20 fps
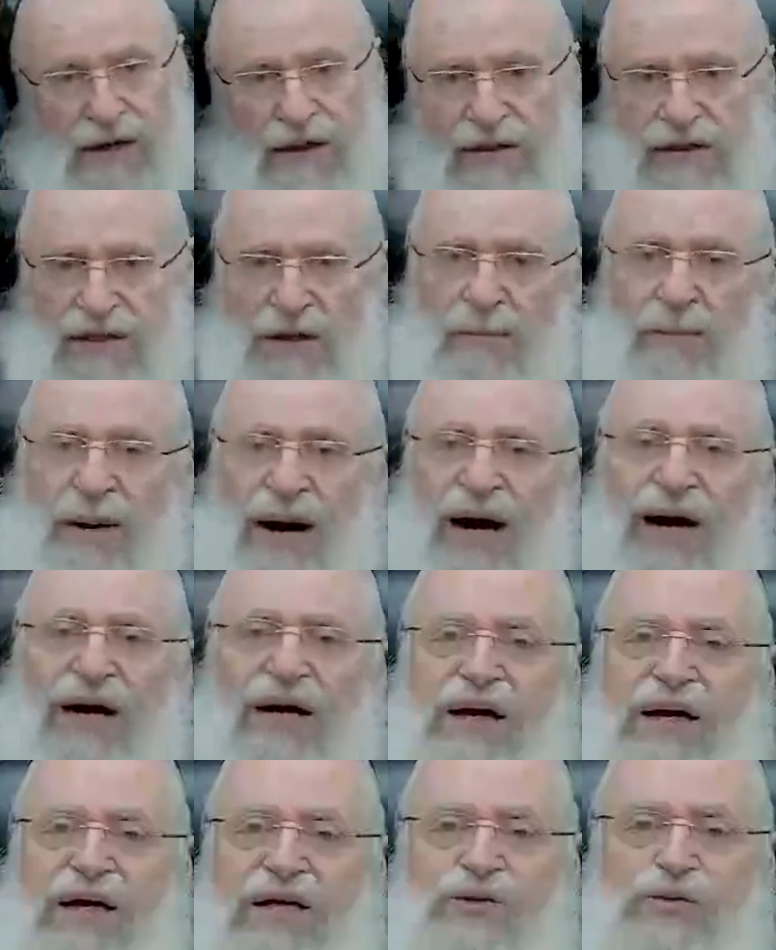the
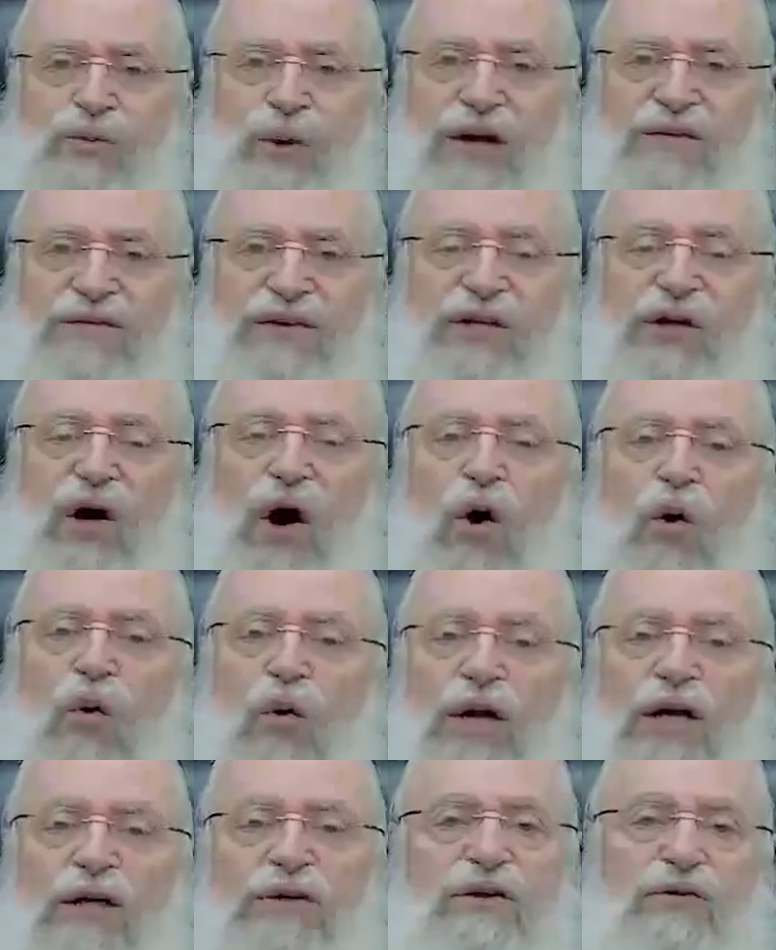Bach is relevant
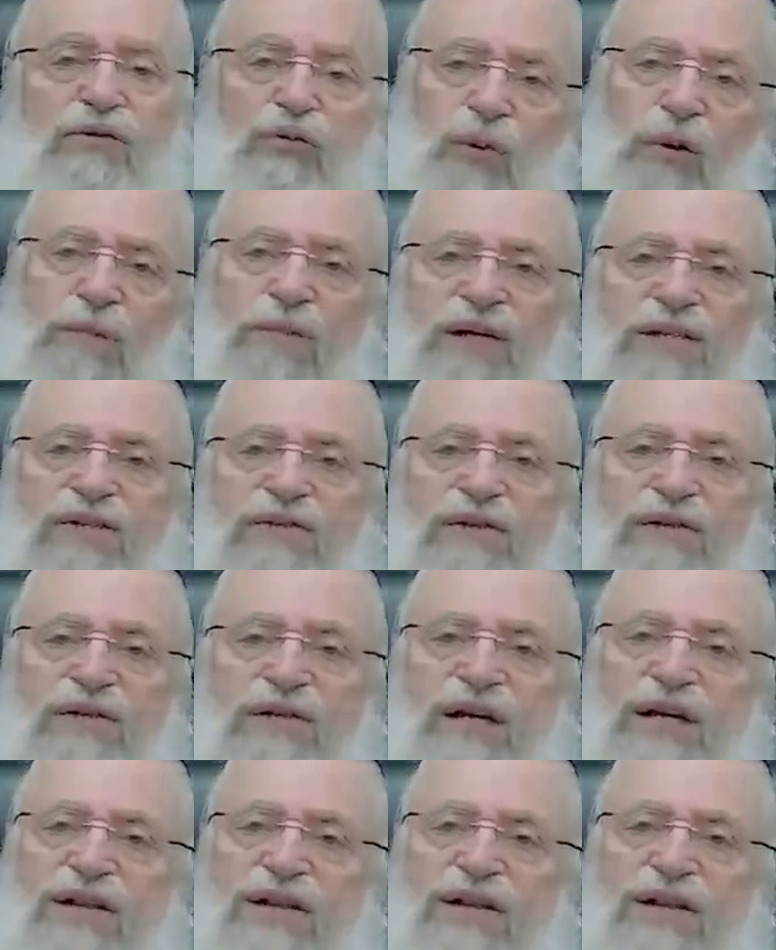only to 3 mitzvahs,